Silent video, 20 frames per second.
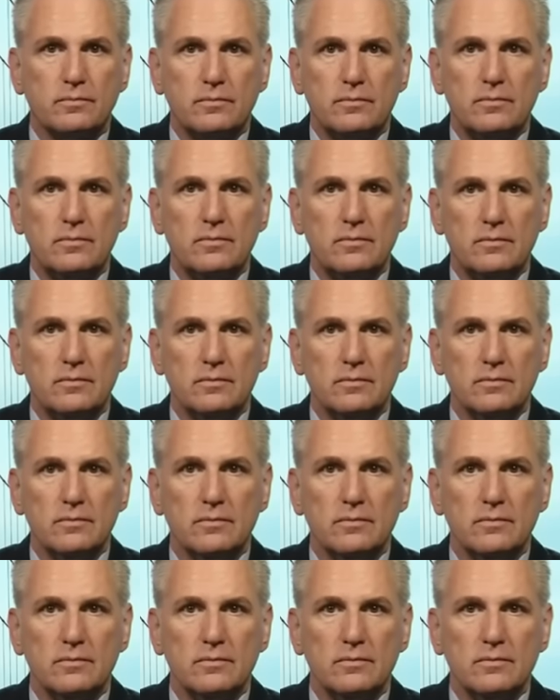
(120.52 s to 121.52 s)

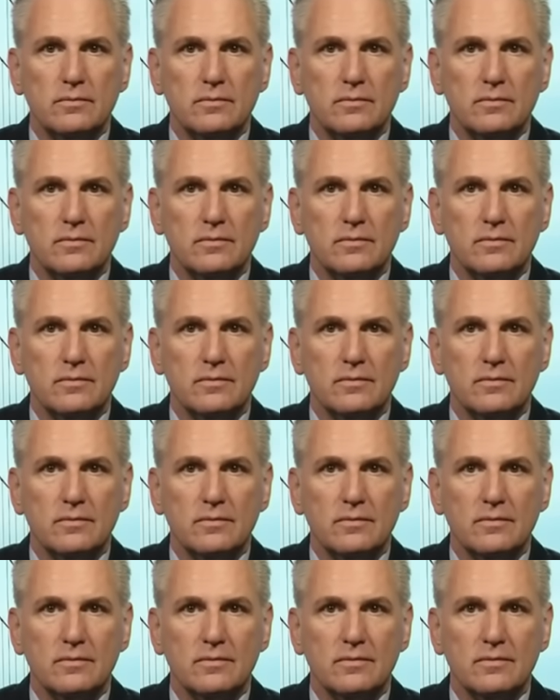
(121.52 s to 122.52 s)

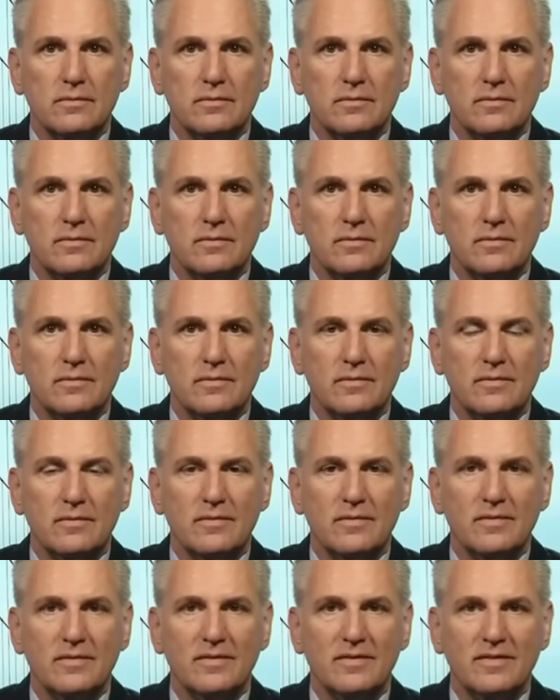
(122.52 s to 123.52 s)

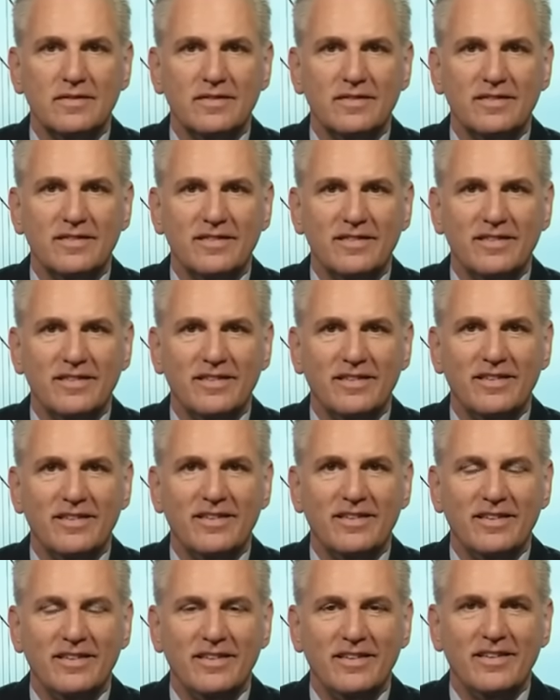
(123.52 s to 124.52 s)

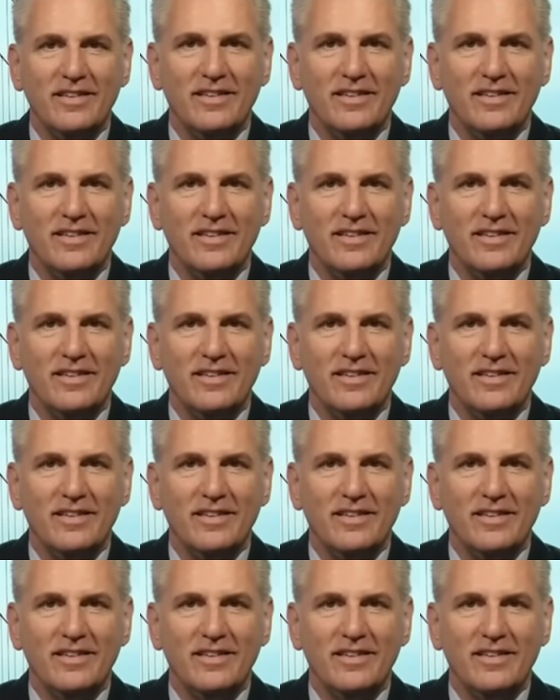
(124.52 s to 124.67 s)
[no speech]